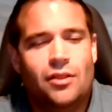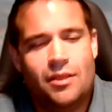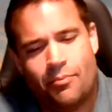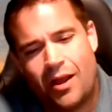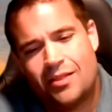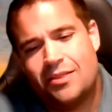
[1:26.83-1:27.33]
They
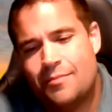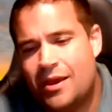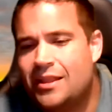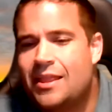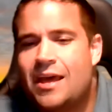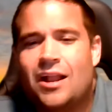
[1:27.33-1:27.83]
brought them in
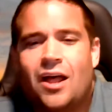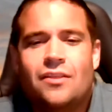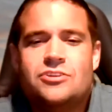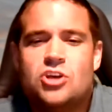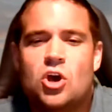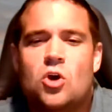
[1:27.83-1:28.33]
and they had all
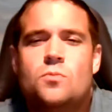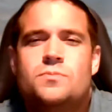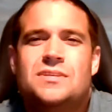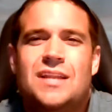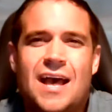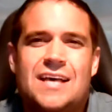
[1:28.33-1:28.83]
these
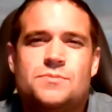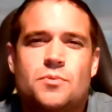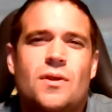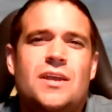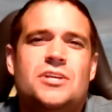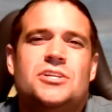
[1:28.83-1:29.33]
hopes and
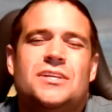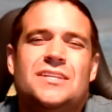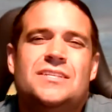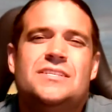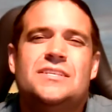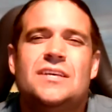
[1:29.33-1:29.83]

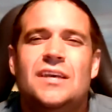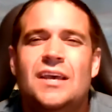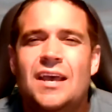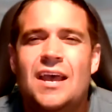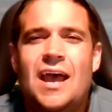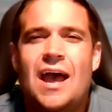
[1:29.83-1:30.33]
aspirations,
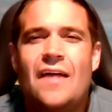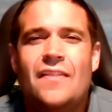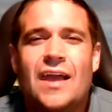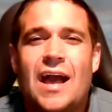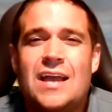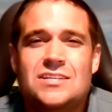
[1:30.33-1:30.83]
and the
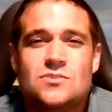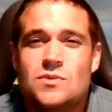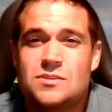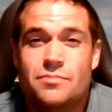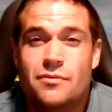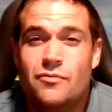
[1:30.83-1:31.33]
guy just
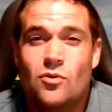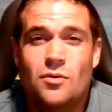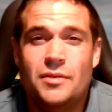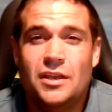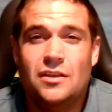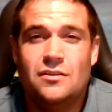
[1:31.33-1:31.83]
wasn't
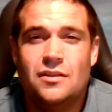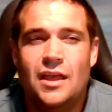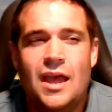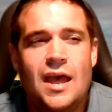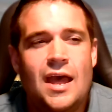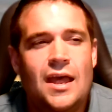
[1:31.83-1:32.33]
performing.
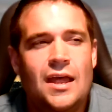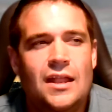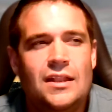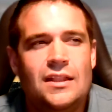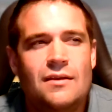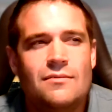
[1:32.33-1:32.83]

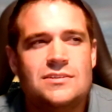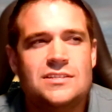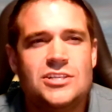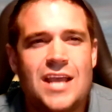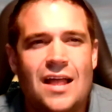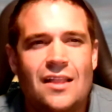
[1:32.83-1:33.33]
And there was a
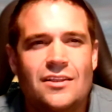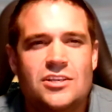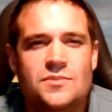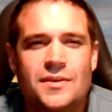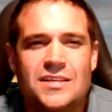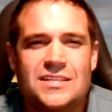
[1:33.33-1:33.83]

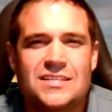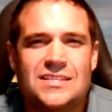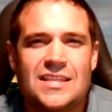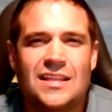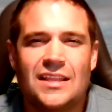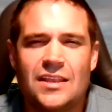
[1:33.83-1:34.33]
challenge because it's
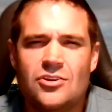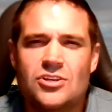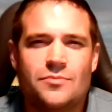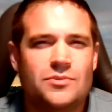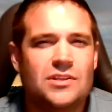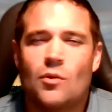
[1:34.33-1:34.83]
like the
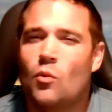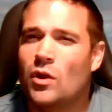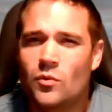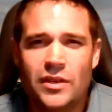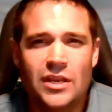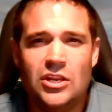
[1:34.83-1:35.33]
leadership was like, what do
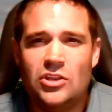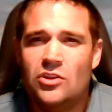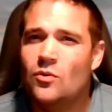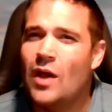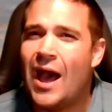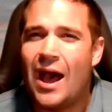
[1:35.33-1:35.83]
we need to
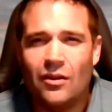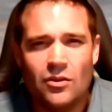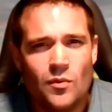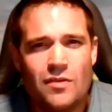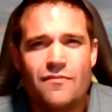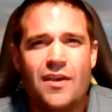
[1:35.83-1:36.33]
do? How did
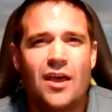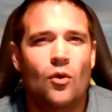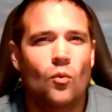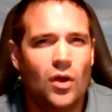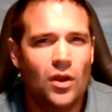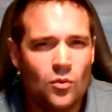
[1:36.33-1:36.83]
we fail?
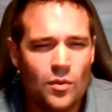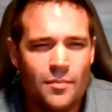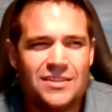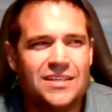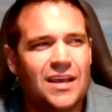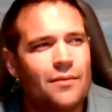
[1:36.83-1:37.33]
What are we
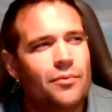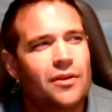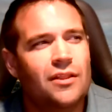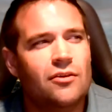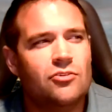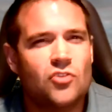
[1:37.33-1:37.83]
messing up on?
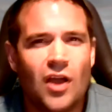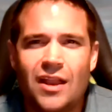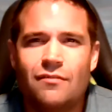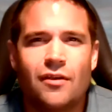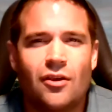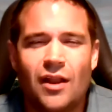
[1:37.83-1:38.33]
And they're trying to
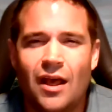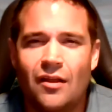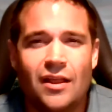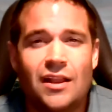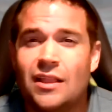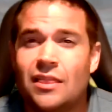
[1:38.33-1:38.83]
figure it out.
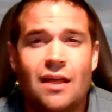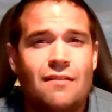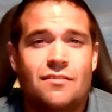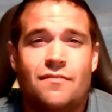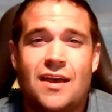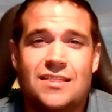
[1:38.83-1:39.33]
And I love
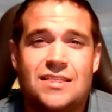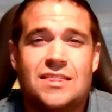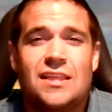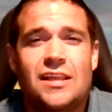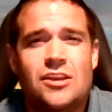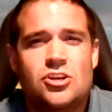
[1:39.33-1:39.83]
the fact that
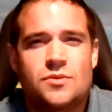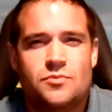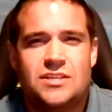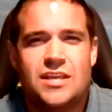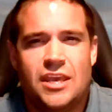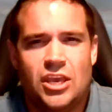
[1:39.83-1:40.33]
the leadership
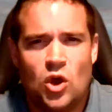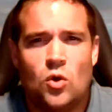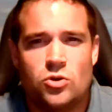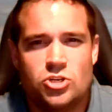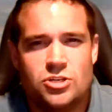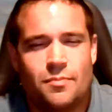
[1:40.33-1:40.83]
was taking
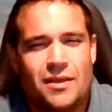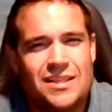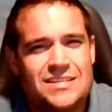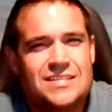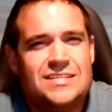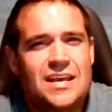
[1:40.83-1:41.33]
ownership. Like,
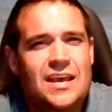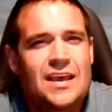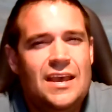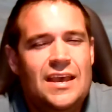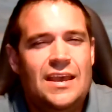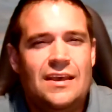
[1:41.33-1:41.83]

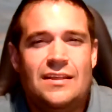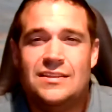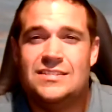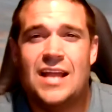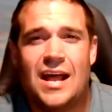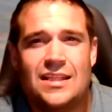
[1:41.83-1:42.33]

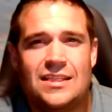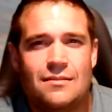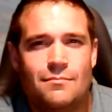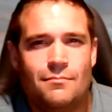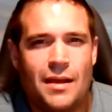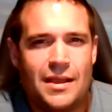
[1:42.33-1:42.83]
it's not
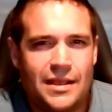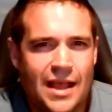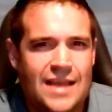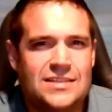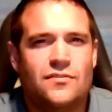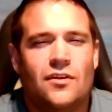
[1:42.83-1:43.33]
my
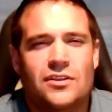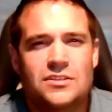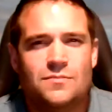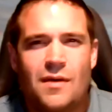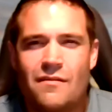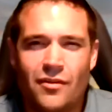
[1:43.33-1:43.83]
guy's fault.
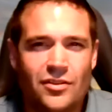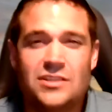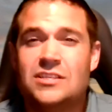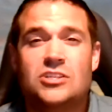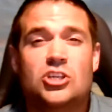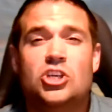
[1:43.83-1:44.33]
It's my fault. This
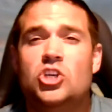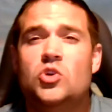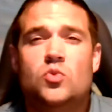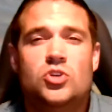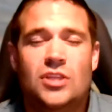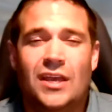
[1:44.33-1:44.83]
is a
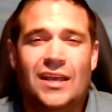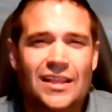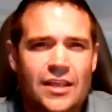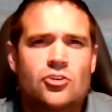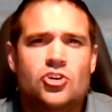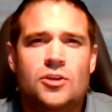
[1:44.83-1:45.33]
huge thing.
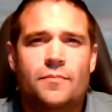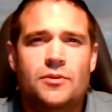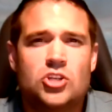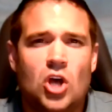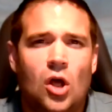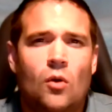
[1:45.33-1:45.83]
Leadership
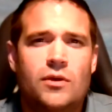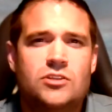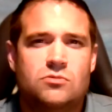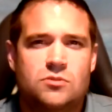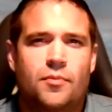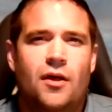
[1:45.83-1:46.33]
is always
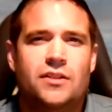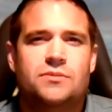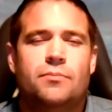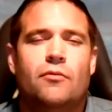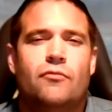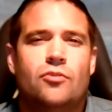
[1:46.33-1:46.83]

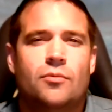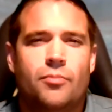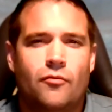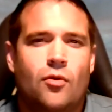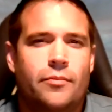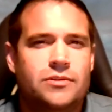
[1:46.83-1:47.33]
responsible for the
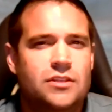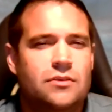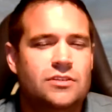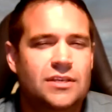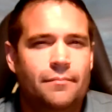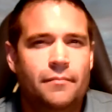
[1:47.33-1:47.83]
performance of their
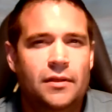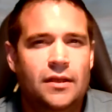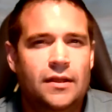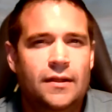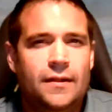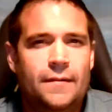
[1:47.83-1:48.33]
team.
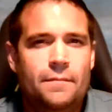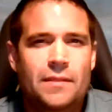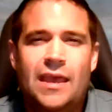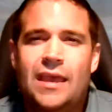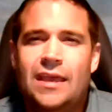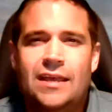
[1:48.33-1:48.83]

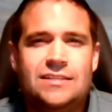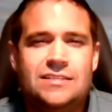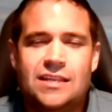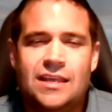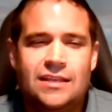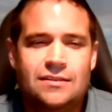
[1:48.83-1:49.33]

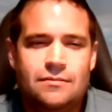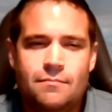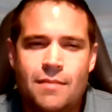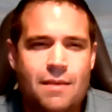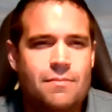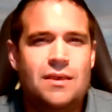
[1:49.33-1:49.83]
It
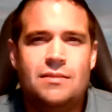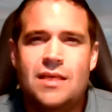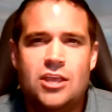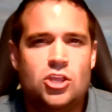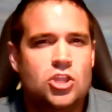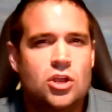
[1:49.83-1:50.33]
may be
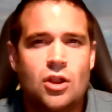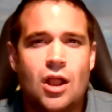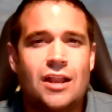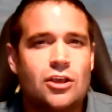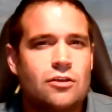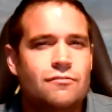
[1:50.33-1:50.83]
that they're not
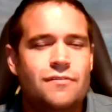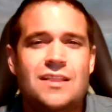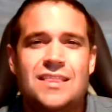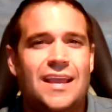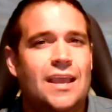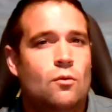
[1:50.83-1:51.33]
a good fit,
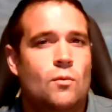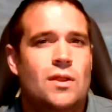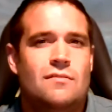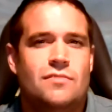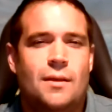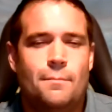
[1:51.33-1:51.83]
then get rid
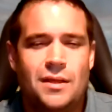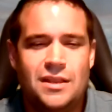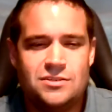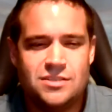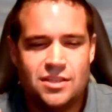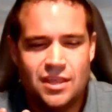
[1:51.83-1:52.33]
of them. But
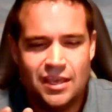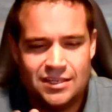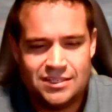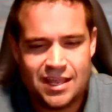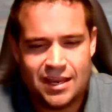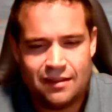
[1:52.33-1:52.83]
here's the thing is
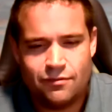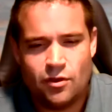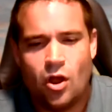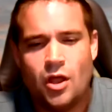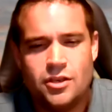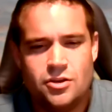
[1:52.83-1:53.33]
that if they're
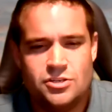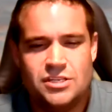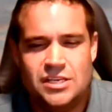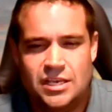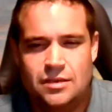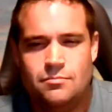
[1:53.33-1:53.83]
on your
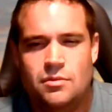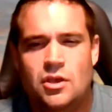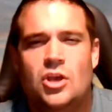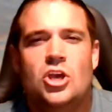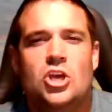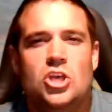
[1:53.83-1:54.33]
team,
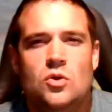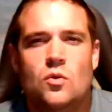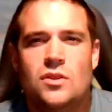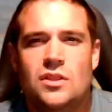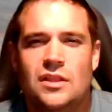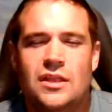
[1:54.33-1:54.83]
you are
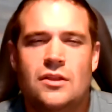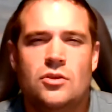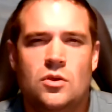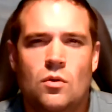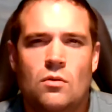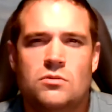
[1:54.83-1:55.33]
the leader,
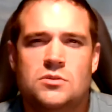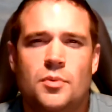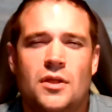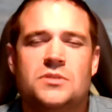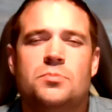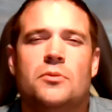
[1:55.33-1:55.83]
you are
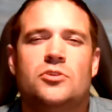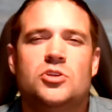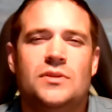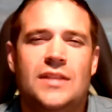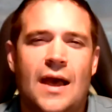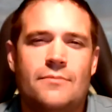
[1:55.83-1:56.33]
responsible to
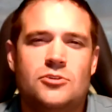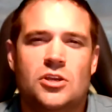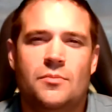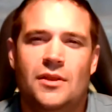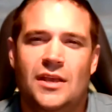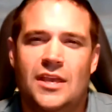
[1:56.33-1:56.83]
adapt your
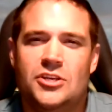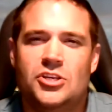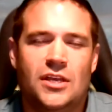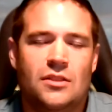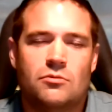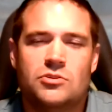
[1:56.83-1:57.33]
communication to
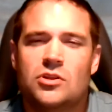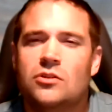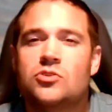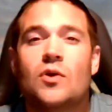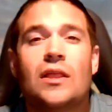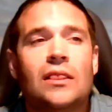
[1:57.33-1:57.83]
get the
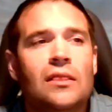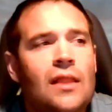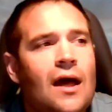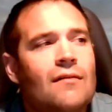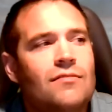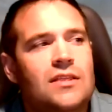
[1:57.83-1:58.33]
results. So I
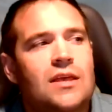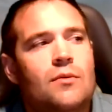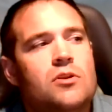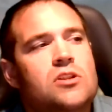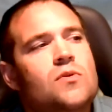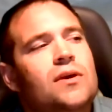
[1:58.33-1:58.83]
love that they were
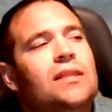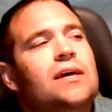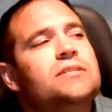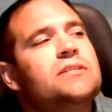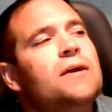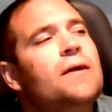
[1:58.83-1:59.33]
doing this.